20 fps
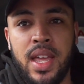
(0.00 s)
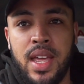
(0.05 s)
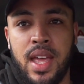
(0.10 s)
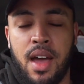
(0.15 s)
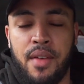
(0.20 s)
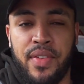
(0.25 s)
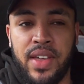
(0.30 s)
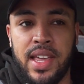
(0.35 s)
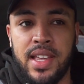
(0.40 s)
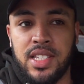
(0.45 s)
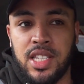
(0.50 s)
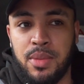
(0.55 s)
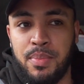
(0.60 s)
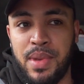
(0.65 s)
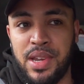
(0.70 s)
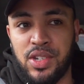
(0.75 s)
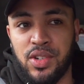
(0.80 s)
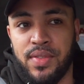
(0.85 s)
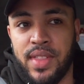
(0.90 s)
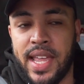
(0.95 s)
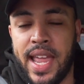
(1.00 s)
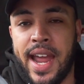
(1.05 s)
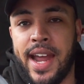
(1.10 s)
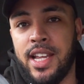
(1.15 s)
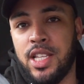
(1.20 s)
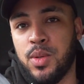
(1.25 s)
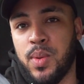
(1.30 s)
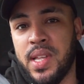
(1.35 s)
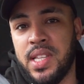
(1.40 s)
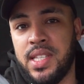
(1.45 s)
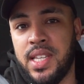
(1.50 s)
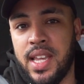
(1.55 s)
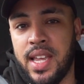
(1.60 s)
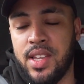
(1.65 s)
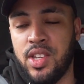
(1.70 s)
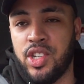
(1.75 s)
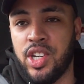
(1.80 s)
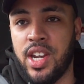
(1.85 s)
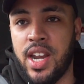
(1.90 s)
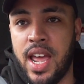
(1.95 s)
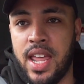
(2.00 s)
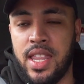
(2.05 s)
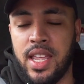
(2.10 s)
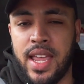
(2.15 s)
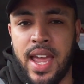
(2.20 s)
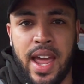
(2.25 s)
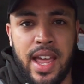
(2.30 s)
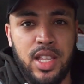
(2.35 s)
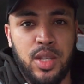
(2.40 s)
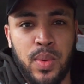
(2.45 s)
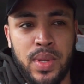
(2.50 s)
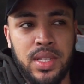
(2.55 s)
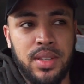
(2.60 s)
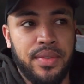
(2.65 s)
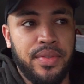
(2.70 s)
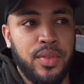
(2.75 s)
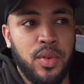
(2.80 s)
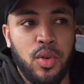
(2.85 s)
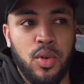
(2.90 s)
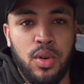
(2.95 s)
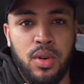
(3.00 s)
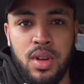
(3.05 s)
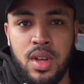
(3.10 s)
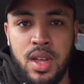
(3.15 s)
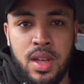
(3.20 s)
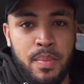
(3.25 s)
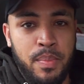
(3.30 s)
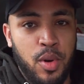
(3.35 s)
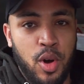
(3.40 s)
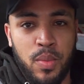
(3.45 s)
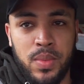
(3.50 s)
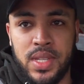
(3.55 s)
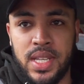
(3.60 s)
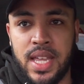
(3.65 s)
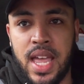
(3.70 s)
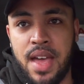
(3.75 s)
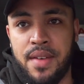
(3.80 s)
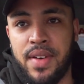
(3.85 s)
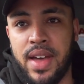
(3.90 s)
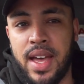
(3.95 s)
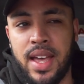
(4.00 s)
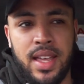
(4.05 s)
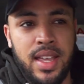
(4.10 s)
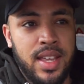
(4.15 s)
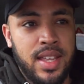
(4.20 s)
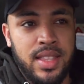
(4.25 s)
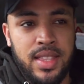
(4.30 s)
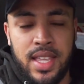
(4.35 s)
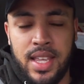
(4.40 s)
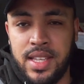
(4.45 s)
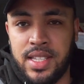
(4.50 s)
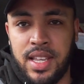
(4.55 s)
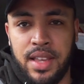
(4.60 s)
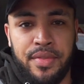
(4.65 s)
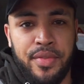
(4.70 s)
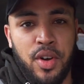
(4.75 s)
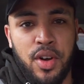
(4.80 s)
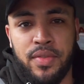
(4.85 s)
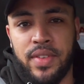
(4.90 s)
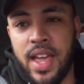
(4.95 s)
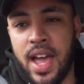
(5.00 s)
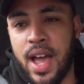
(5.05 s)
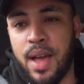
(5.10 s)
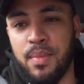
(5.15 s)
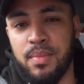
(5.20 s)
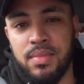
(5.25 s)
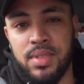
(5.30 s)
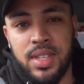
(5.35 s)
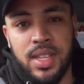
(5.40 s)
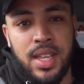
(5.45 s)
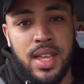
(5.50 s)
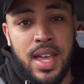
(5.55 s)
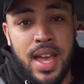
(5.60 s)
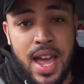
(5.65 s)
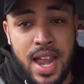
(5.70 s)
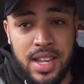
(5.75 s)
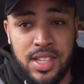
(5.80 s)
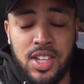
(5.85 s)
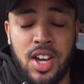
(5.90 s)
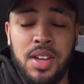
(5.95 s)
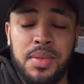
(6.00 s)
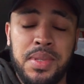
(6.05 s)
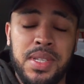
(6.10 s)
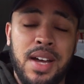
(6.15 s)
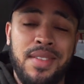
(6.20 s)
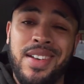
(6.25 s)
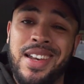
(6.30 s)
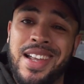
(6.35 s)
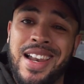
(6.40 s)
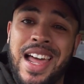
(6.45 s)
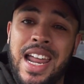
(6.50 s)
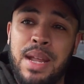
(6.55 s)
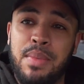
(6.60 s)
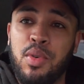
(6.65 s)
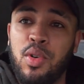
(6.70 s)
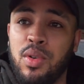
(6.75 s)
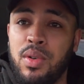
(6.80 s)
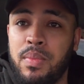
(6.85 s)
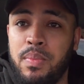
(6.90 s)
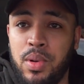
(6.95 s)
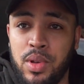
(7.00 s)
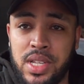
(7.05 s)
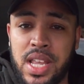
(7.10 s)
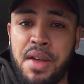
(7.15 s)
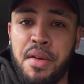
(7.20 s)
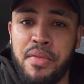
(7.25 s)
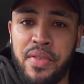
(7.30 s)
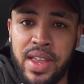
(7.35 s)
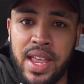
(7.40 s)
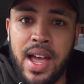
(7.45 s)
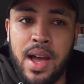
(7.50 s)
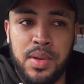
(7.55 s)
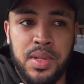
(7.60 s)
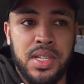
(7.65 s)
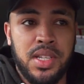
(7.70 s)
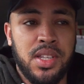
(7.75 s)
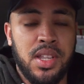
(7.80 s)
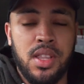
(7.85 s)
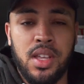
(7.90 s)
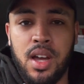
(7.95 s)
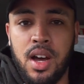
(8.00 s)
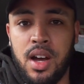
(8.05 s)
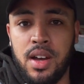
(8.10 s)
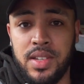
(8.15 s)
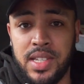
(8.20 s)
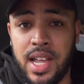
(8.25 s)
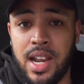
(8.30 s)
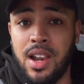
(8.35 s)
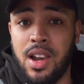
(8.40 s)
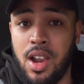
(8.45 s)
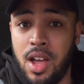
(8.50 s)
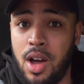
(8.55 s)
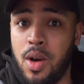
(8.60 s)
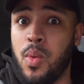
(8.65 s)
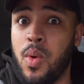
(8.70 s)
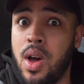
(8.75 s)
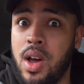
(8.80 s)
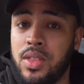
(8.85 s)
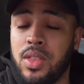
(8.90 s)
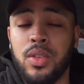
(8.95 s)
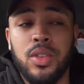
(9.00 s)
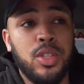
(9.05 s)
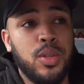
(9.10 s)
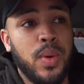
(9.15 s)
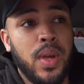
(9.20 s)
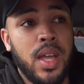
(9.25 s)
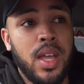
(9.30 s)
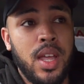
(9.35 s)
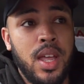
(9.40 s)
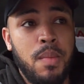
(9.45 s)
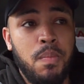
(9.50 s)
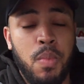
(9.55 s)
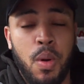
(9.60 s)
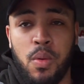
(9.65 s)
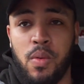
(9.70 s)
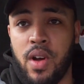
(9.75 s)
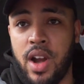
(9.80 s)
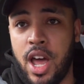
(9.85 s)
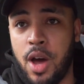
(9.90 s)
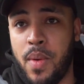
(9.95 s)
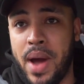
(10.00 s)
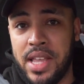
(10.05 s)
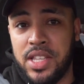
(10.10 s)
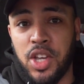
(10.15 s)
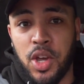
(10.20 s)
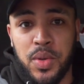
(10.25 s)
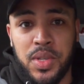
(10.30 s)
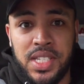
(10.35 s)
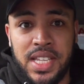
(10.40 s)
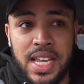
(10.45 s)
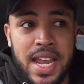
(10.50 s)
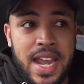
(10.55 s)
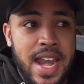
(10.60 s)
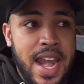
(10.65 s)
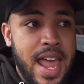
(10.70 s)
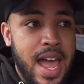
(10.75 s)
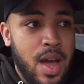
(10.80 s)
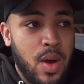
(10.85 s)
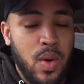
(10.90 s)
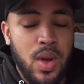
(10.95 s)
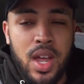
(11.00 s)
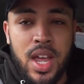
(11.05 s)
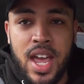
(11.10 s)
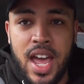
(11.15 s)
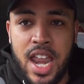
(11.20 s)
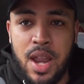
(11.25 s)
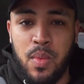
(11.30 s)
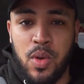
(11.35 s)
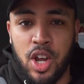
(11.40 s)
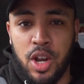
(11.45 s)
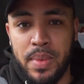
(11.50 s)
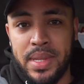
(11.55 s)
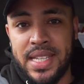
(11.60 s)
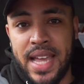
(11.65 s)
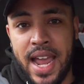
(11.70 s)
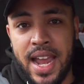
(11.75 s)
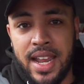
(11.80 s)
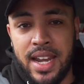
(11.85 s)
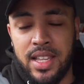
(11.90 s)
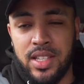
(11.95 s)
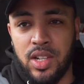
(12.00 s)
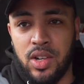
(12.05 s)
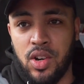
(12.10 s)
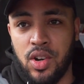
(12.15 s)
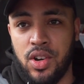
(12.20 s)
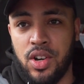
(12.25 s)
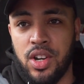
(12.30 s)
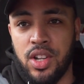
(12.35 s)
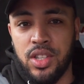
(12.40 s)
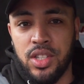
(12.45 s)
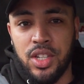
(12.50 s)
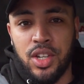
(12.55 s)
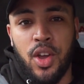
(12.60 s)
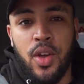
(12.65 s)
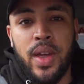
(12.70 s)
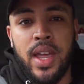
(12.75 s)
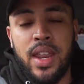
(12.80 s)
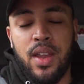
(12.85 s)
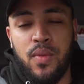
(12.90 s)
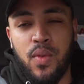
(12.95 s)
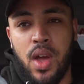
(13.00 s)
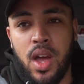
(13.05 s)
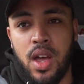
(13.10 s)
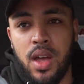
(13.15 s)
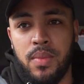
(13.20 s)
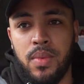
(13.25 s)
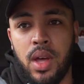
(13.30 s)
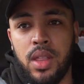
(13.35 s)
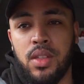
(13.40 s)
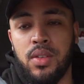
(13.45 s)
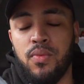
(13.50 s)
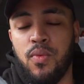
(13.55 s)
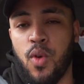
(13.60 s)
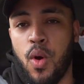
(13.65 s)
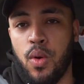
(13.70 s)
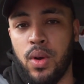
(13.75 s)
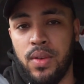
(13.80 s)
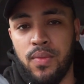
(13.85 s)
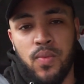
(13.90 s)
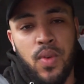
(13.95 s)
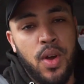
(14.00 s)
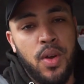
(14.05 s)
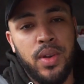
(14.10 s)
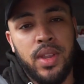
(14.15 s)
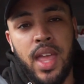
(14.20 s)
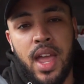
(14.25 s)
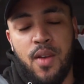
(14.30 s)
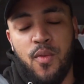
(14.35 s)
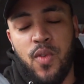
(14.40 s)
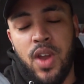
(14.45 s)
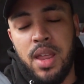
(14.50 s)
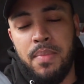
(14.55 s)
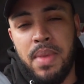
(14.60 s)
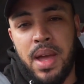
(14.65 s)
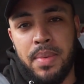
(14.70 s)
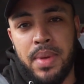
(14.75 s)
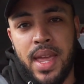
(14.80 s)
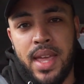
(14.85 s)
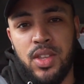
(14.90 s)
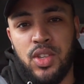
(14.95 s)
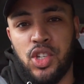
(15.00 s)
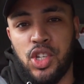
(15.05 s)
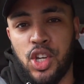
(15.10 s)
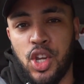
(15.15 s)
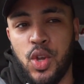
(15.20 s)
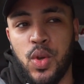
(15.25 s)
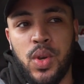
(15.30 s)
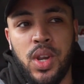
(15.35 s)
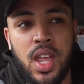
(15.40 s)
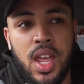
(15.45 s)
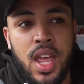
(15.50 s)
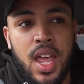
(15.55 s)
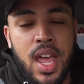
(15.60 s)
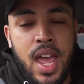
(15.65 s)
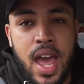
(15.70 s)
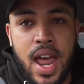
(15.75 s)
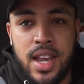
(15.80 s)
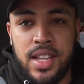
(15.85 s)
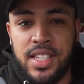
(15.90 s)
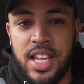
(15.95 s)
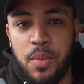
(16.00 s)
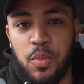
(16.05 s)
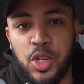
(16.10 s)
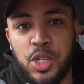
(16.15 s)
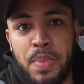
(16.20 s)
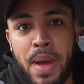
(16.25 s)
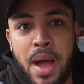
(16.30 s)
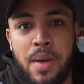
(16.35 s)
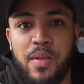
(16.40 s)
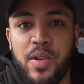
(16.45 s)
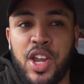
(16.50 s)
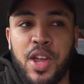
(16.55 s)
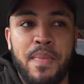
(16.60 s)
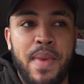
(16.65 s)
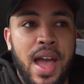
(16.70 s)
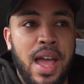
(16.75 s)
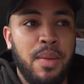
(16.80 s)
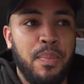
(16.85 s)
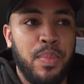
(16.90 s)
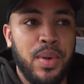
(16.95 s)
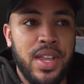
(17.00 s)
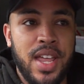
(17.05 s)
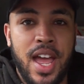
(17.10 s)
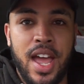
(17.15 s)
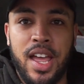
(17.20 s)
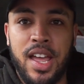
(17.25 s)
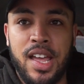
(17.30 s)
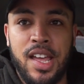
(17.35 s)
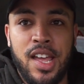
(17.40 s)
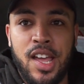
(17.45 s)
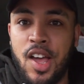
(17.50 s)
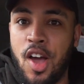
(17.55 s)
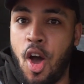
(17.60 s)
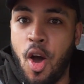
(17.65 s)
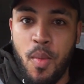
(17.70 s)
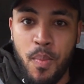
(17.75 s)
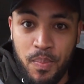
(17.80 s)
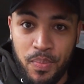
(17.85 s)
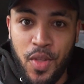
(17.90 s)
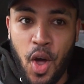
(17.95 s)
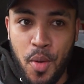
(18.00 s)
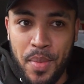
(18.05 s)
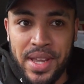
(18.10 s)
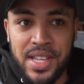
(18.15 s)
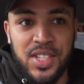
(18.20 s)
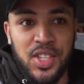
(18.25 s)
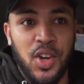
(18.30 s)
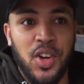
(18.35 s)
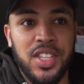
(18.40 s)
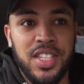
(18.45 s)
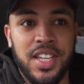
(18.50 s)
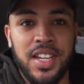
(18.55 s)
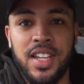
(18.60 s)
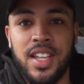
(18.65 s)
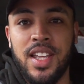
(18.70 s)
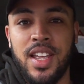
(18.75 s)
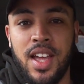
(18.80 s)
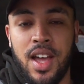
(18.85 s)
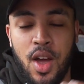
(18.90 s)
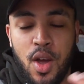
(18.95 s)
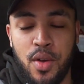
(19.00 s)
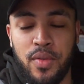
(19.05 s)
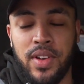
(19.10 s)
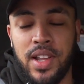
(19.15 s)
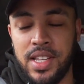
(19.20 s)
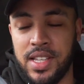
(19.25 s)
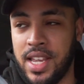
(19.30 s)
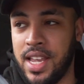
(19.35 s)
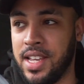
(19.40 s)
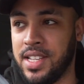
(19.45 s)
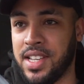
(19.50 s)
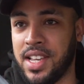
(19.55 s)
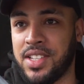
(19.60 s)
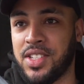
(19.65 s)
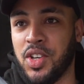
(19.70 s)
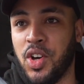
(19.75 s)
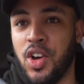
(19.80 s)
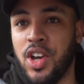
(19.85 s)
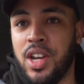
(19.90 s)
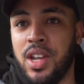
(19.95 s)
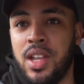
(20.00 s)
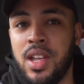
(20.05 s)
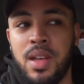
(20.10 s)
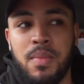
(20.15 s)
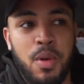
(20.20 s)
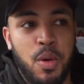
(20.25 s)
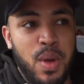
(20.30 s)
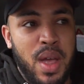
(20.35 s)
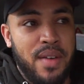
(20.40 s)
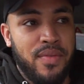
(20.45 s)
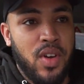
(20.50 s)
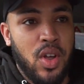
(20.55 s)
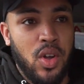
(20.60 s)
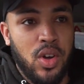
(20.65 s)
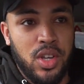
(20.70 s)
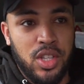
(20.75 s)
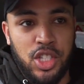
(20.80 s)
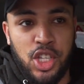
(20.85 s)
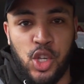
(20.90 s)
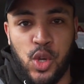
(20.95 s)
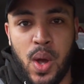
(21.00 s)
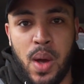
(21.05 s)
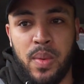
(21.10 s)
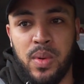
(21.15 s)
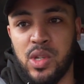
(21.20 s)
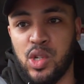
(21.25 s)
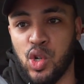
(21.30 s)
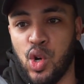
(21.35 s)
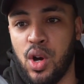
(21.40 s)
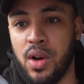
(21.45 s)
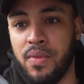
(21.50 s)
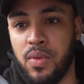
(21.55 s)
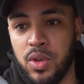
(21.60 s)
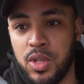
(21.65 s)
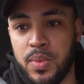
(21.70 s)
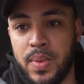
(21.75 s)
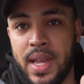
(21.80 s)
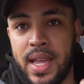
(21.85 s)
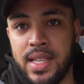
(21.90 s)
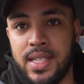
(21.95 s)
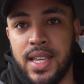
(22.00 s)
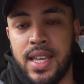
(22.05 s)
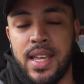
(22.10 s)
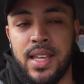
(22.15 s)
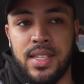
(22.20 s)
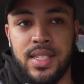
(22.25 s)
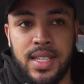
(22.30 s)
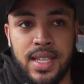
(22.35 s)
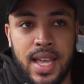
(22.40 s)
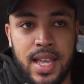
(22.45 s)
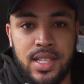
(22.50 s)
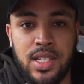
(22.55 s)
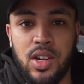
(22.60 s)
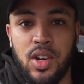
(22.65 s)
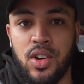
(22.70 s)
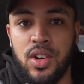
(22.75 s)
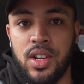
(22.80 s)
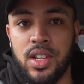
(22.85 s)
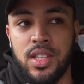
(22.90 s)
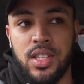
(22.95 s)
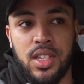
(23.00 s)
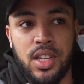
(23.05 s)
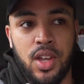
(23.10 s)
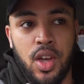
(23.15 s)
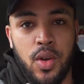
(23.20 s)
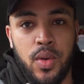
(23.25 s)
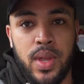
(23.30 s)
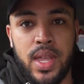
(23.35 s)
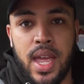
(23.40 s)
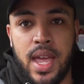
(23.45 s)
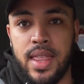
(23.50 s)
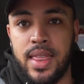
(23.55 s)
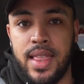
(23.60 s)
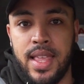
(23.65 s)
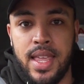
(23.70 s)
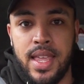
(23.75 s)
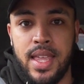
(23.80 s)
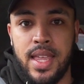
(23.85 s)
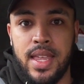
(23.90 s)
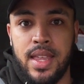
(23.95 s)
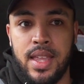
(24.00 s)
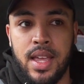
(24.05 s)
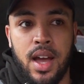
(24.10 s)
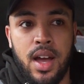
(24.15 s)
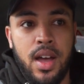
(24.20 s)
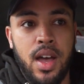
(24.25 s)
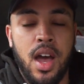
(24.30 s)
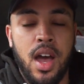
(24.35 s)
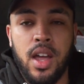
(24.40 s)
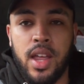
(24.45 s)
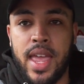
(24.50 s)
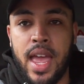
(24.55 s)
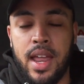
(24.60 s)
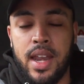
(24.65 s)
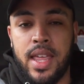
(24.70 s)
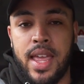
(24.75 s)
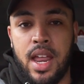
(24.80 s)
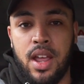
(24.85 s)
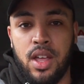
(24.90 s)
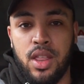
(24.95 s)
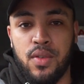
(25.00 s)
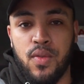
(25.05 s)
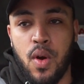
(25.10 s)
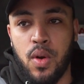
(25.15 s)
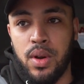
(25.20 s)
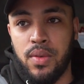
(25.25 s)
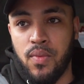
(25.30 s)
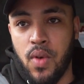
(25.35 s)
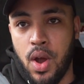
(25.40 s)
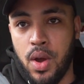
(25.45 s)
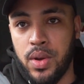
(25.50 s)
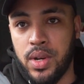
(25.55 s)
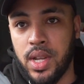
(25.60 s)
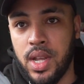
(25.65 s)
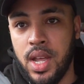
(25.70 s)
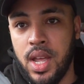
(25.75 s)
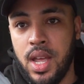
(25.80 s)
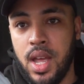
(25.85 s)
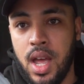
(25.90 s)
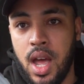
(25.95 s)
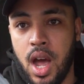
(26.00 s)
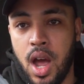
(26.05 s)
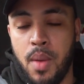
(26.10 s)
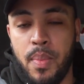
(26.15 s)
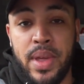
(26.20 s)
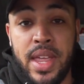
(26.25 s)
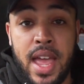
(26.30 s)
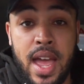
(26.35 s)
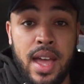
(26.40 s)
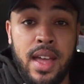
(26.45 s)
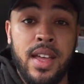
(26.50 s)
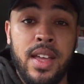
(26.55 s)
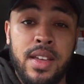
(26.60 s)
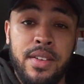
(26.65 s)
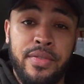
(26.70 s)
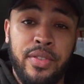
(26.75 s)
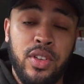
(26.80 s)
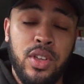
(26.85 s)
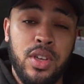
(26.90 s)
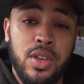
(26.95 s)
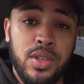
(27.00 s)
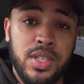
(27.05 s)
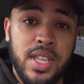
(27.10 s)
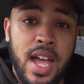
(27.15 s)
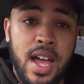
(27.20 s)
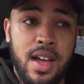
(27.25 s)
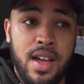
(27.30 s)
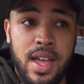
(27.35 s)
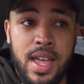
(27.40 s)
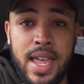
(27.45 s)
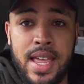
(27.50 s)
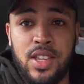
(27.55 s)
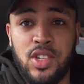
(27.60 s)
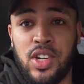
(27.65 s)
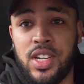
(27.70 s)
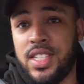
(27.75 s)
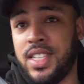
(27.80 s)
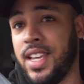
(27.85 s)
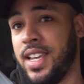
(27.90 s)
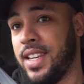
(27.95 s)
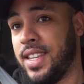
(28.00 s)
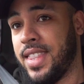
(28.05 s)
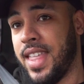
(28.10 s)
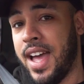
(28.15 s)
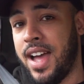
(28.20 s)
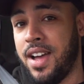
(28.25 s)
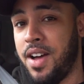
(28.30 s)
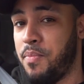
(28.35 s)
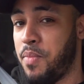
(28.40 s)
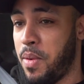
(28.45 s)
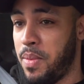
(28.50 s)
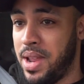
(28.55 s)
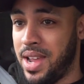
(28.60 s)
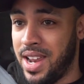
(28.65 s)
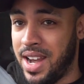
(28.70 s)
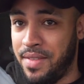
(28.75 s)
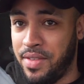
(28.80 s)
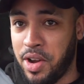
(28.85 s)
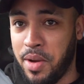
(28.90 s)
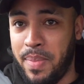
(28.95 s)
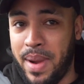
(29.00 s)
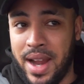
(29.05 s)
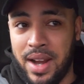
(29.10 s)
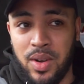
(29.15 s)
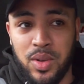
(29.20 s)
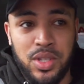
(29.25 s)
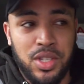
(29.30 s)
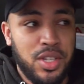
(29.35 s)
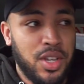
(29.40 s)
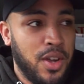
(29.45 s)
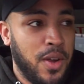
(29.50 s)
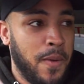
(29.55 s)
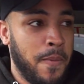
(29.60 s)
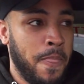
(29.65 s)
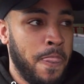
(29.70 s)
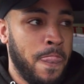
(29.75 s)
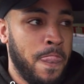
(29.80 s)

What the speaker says: I think it's the mixture of the K20 engine and the K24, put them together, DC5 cams, and he's got himself a little animal, plus everything else that's on the car. He's had a lot of work done to it. But we're on our way to go see it now, and then we're going to be taking it to London to go get it on the rolling road, get a remap, get it tuned, and see how much power it can make. But yeah, I'm excited. Hopefully he's excited, but we have got like a 2-hour drive once we get to his to get to London to go get the get on the rolling road. But yeah, for you that are interested, that are probably gonna have a complaint or two.